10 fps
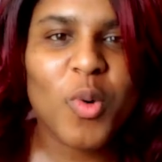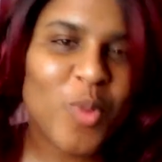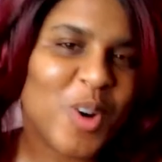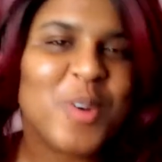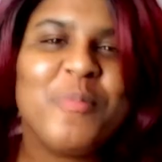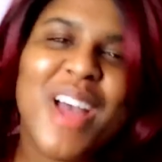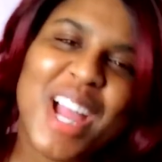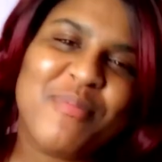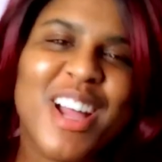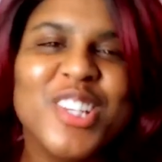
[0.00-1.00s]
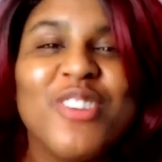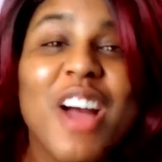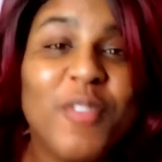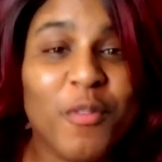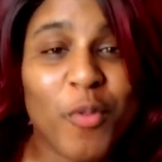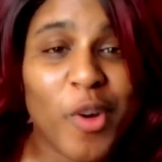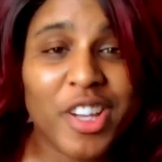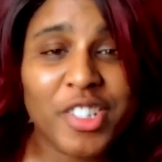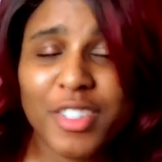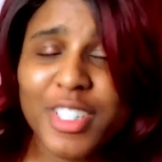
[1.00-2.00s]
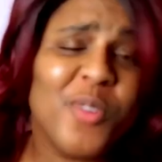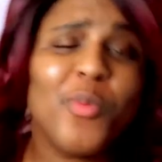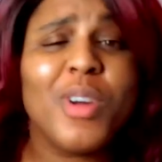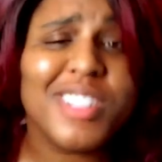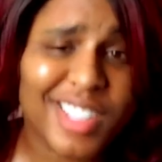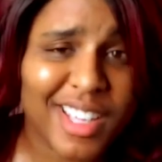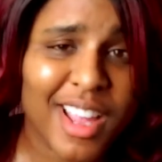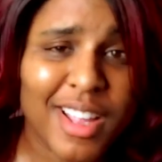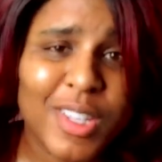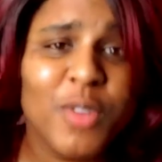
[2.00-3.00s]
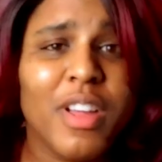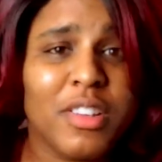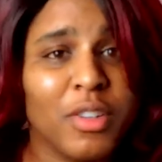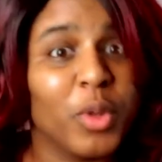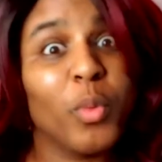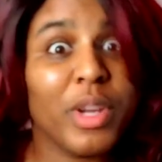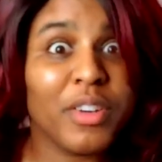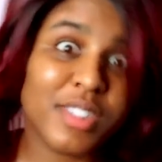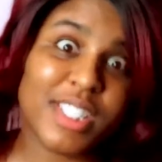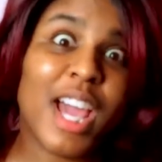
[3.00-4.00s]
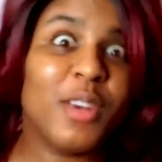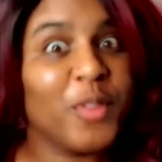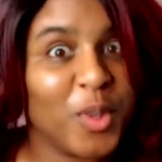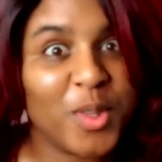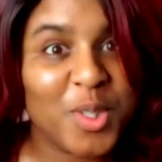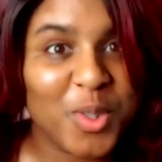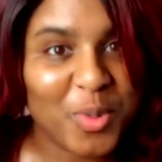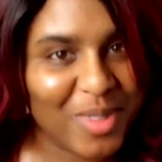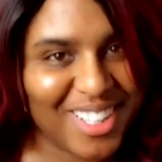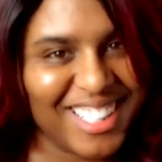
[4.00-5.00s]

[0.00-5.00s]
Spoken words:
Welcome back, my travel voyagers, and once again, you've entered the weird side of YouTube.